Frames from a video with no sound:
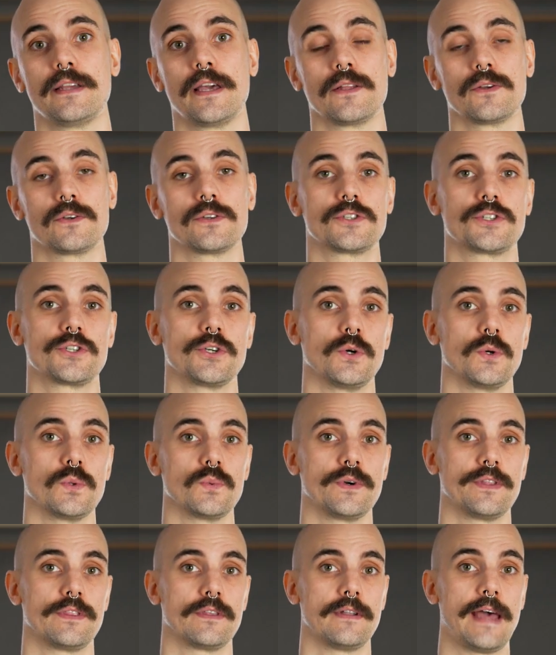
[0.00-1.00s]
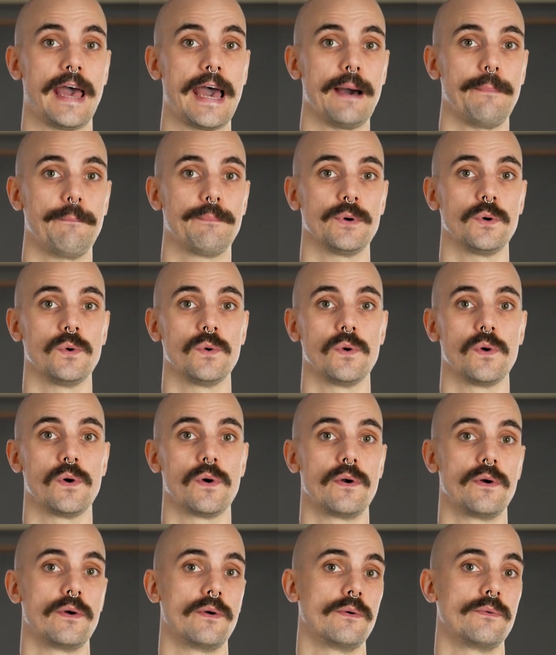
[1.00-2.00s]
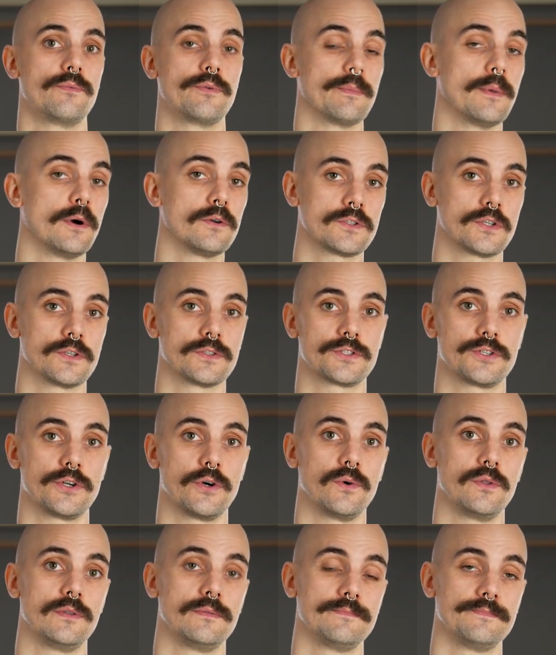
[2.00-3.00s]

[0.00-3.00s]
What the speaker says: and controlled with an app or remote control.